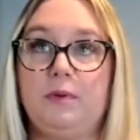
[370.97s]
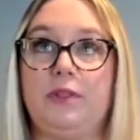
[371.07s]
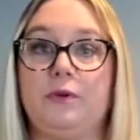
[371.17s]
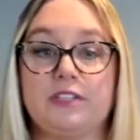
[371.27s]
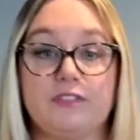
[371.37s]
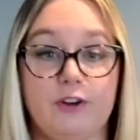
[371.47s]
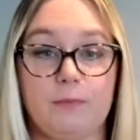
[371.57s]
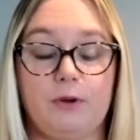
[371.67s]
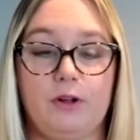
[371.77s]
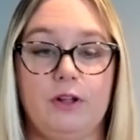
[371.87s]
whether it's
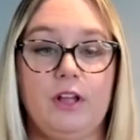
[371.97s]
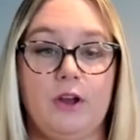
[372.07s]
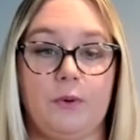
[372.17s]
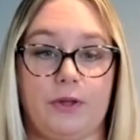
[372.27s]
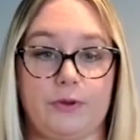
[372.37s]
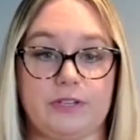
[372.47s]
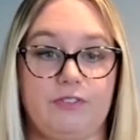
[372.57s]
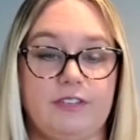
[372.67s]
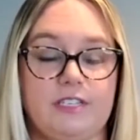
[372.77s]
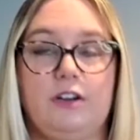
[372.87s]
verbal, whether it's
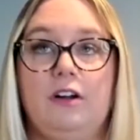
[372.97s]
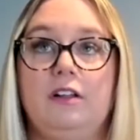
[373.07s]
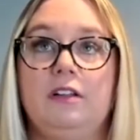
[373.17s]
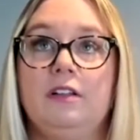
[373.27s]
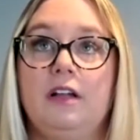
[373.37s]
physical,